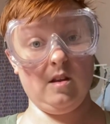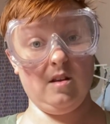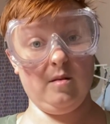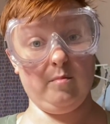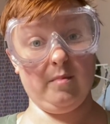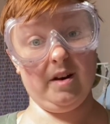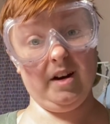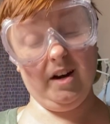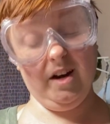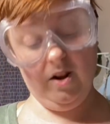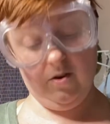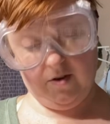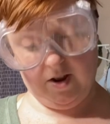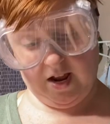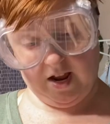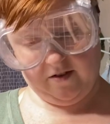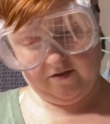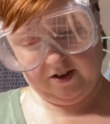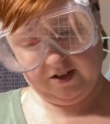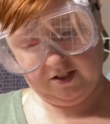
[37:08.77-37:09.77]
But I don't
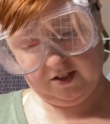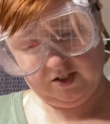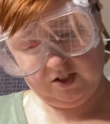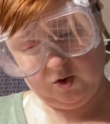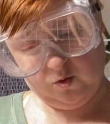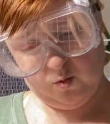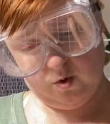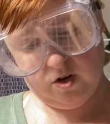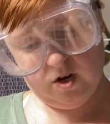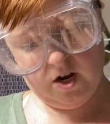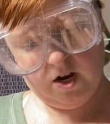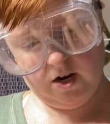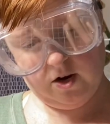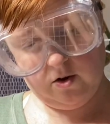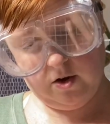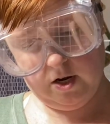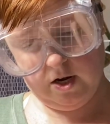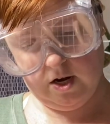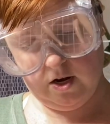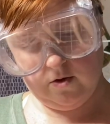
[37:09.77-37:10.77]
have it, so we're not
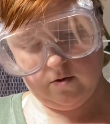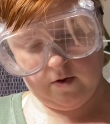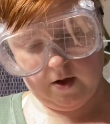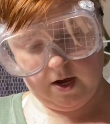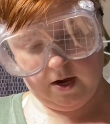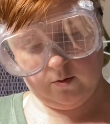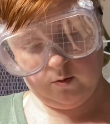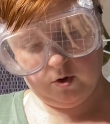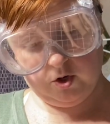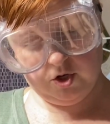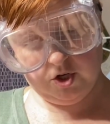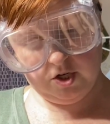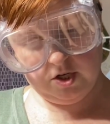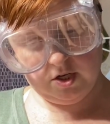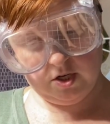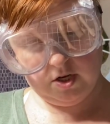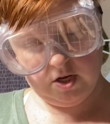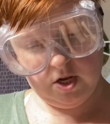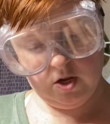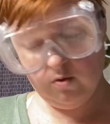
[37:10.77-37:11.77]
going to do that. We're just
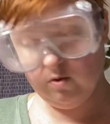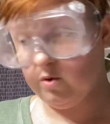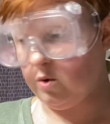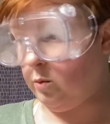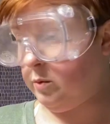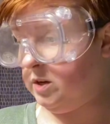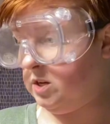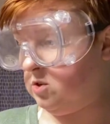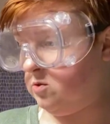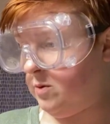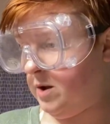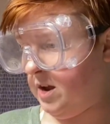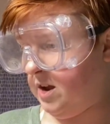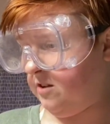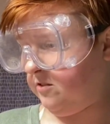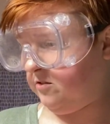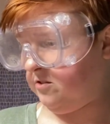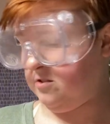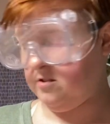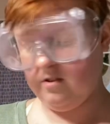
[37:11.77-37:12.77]
going to use what we do have.
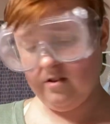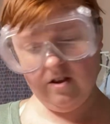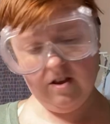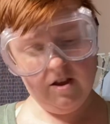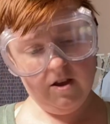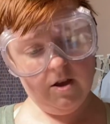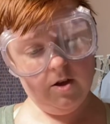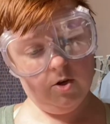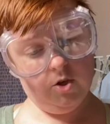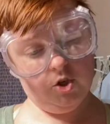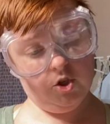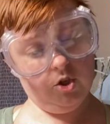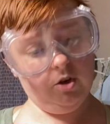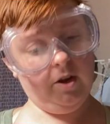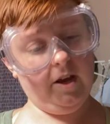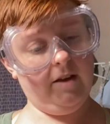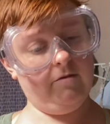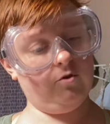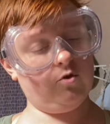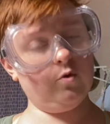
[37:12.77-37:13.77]
Should I
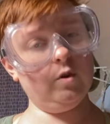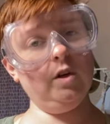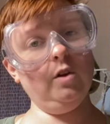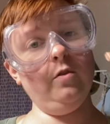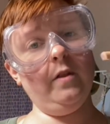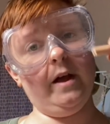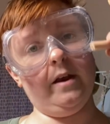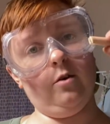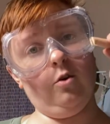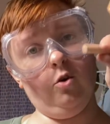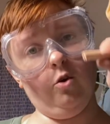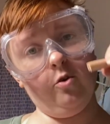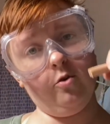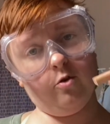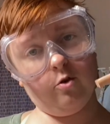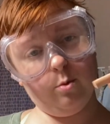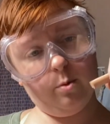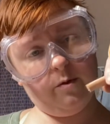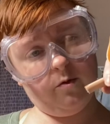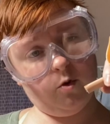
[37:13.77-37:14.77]
have drilled that hole
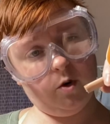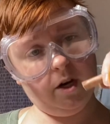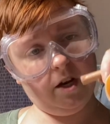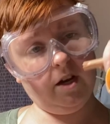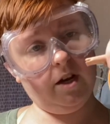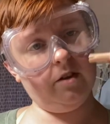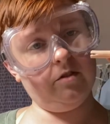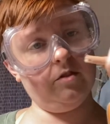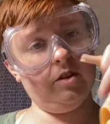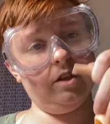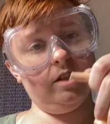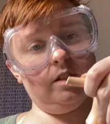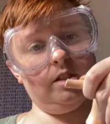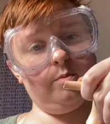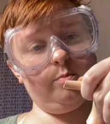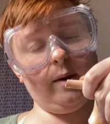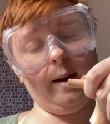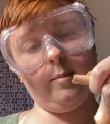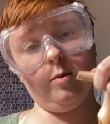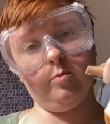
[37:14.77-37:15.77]
through before I cut this?
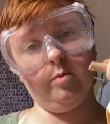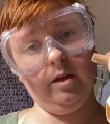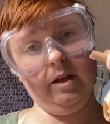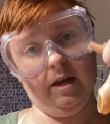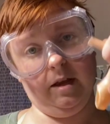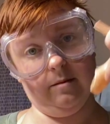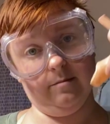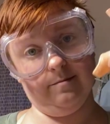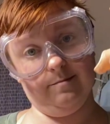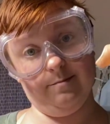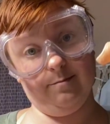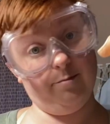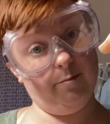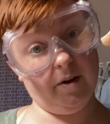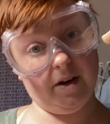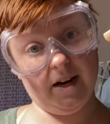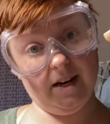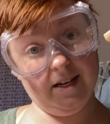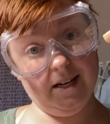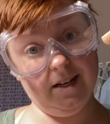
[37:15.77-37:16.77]
Probably. But
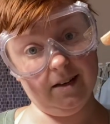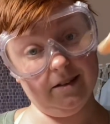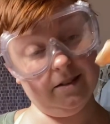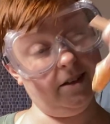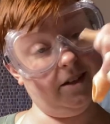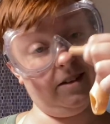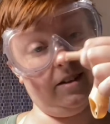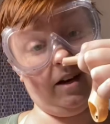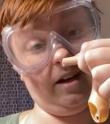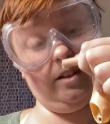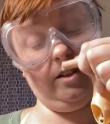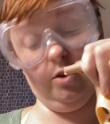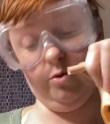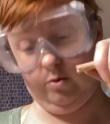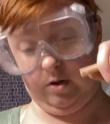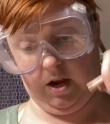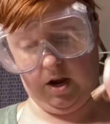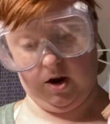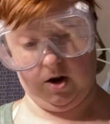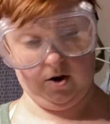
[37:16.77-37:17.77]
I didn't, and I don't
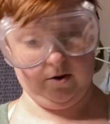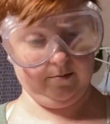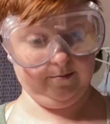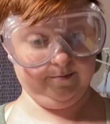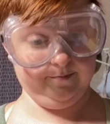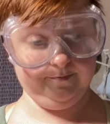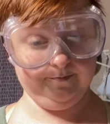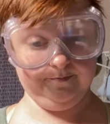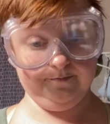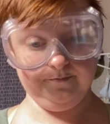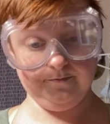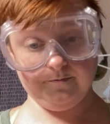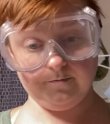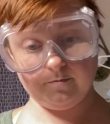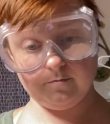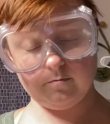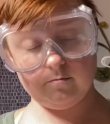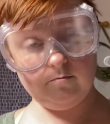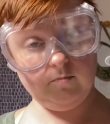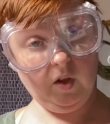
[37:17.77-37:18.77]
care.
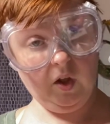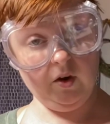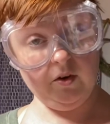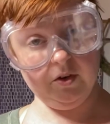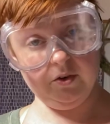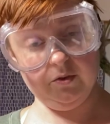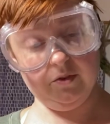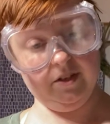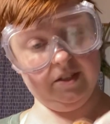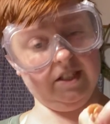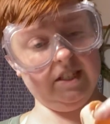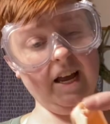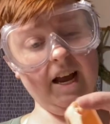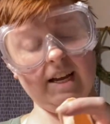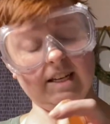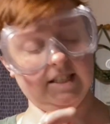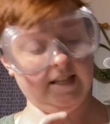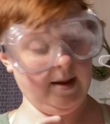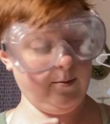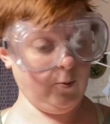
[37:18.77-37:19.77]
We're going to do the exact
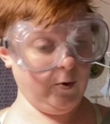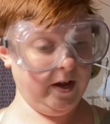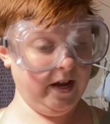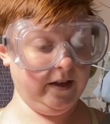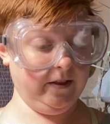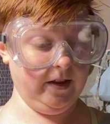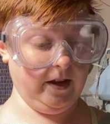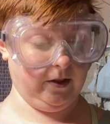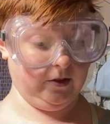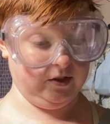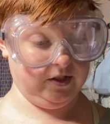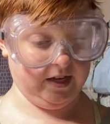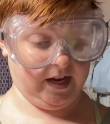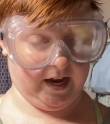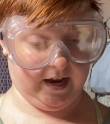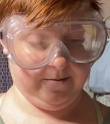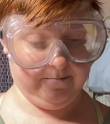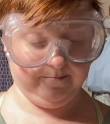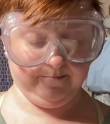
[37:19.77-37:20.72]
same way on the other side.